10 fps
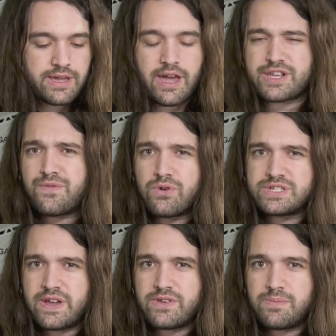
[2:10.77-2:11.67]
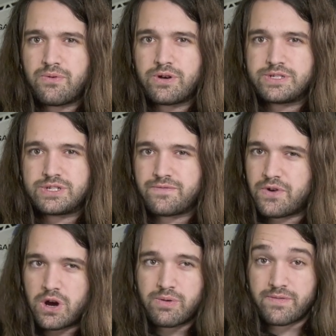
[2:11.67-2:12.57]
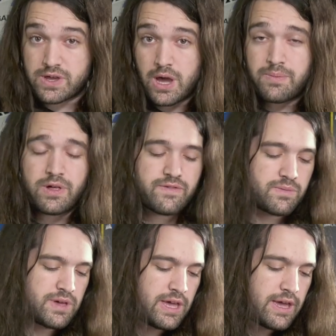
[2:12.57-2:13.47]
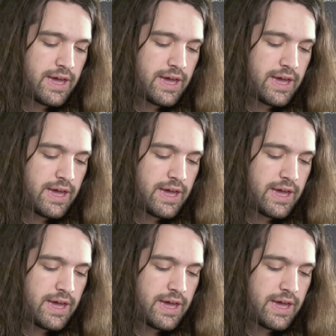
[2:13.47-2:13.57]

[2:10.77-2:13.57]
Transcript: X four seventy boards so far, we have a couple of them,